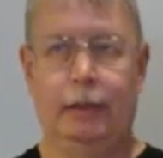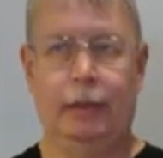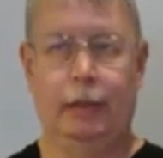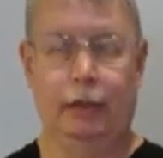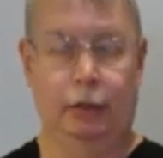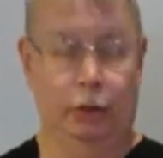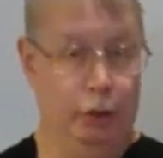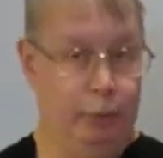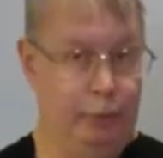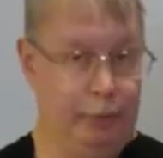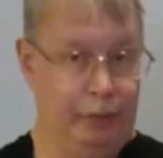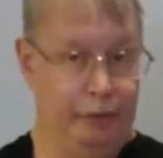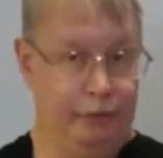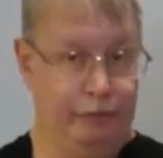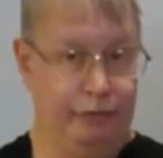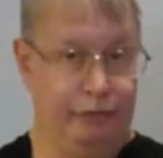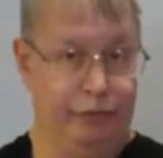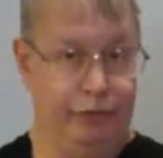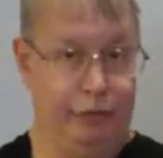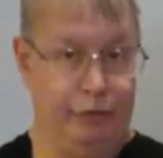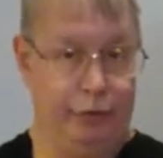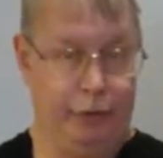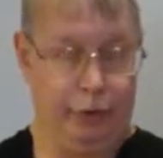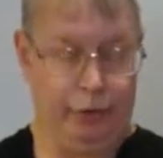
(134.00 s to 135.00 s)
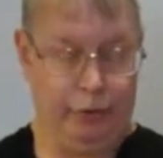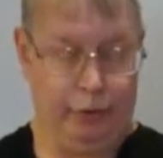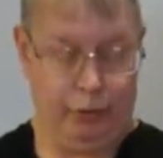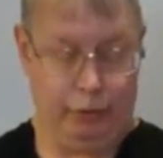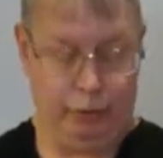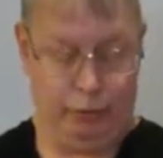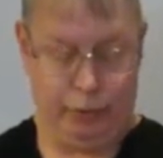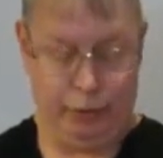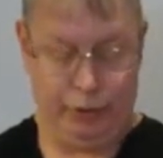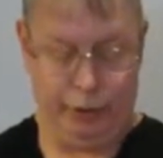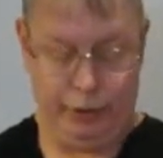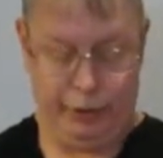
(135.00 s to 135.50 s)
aluminum foil,
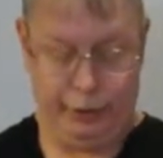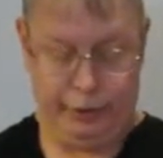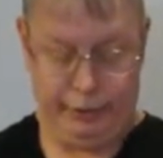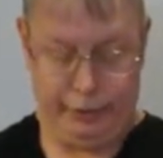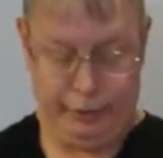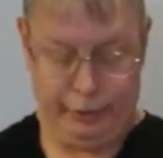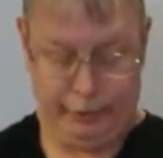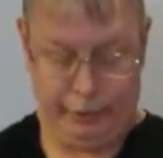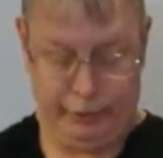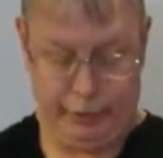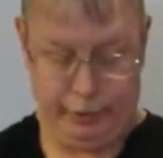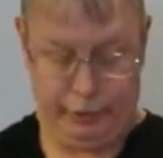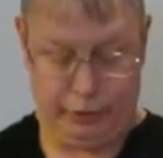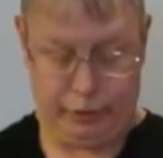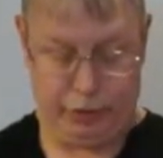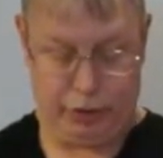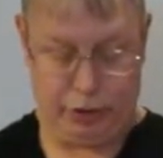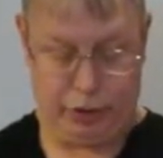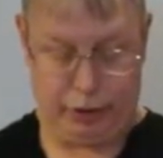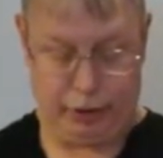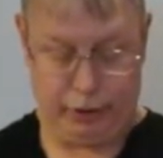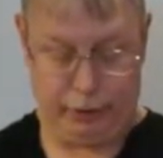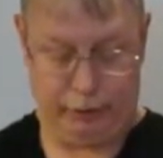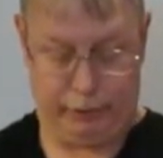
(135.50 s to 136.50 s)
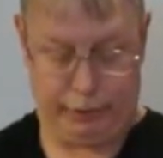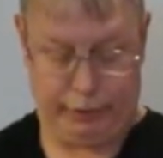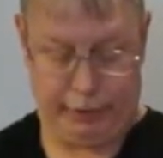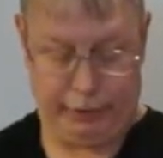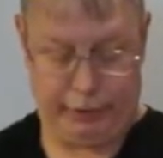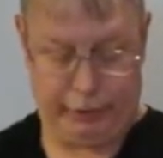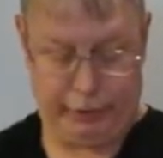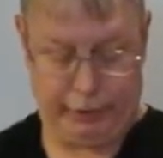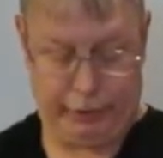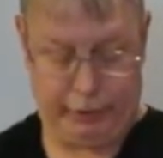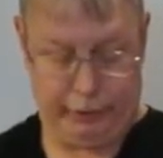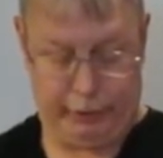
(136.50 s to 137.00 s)
wood, chicken
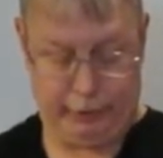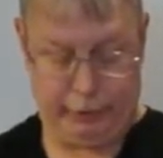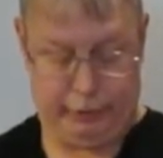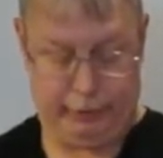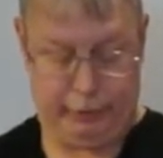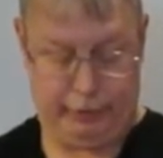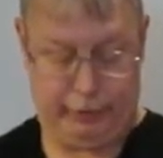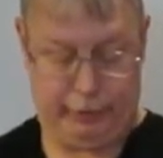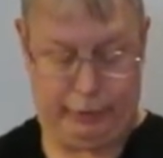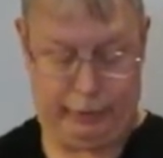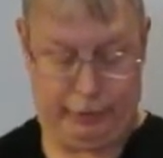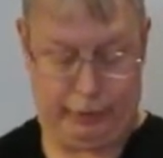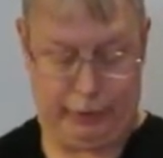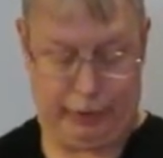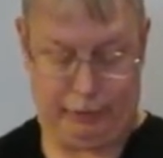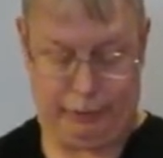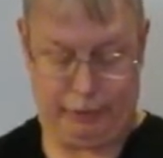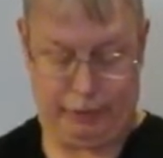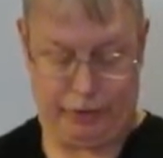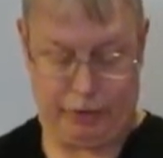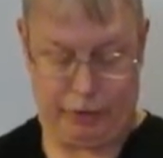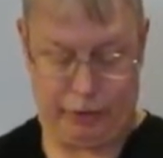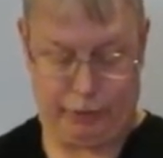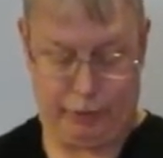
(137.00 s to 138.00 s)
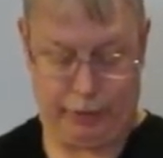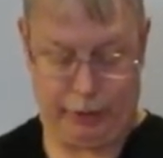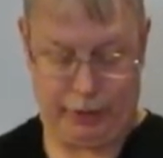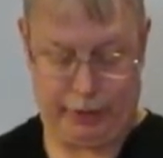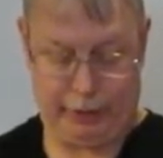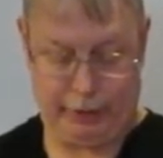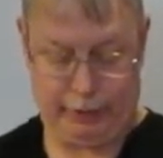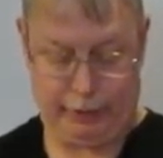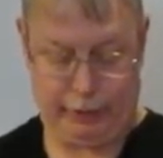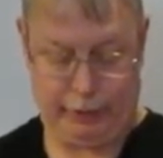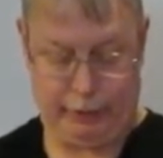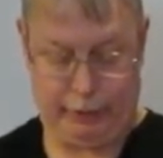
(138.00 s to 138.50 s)
wire, armature
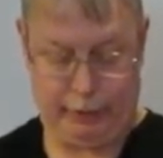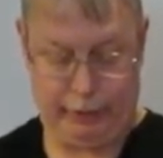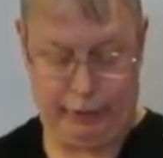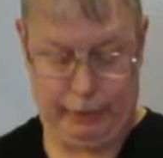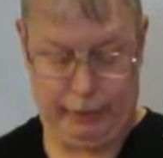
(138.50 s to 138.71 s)
wire,